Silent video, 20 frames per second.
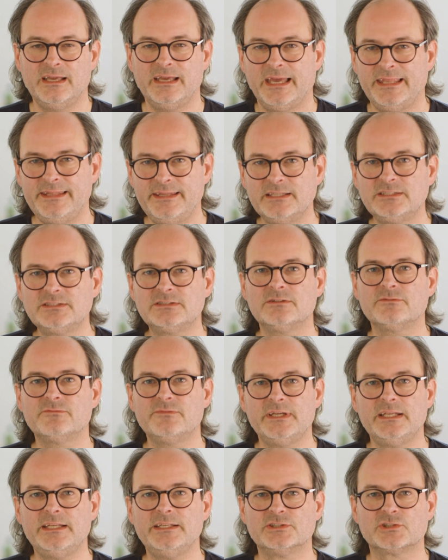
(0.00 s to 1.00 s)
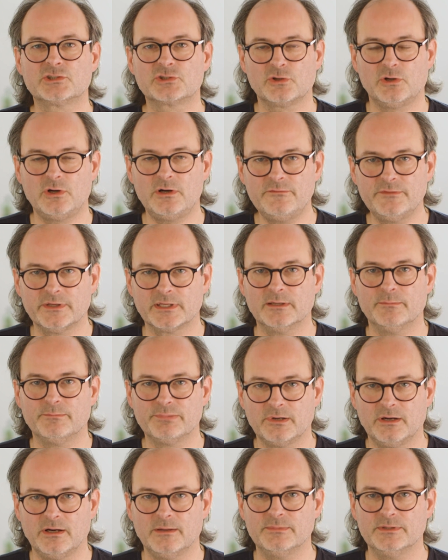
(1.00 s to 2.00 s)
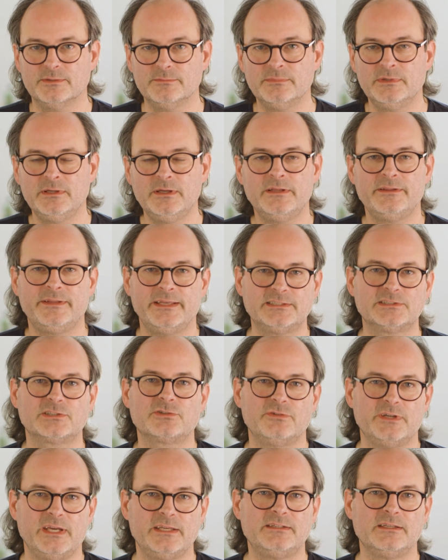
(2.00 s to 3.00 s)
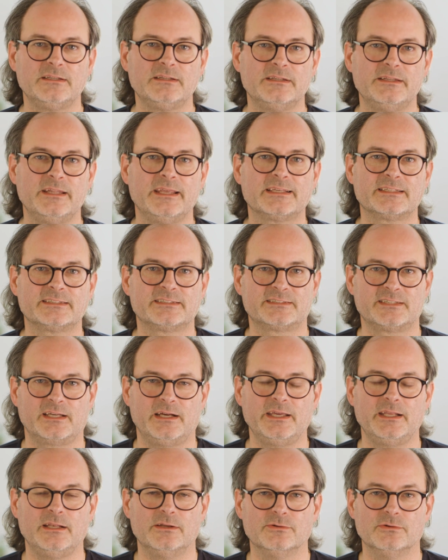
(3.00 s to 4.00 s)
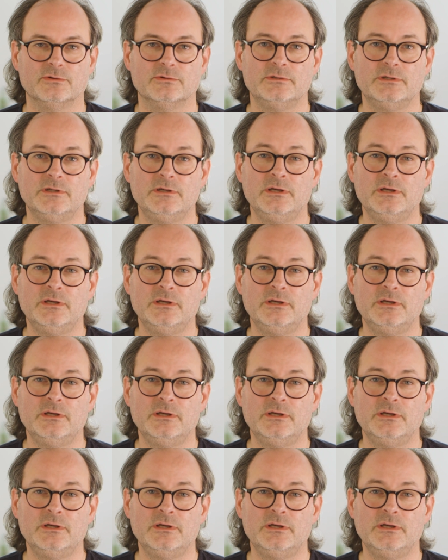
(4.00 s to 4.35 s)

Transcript: And that's not really solving a problem, that's creating the next silo.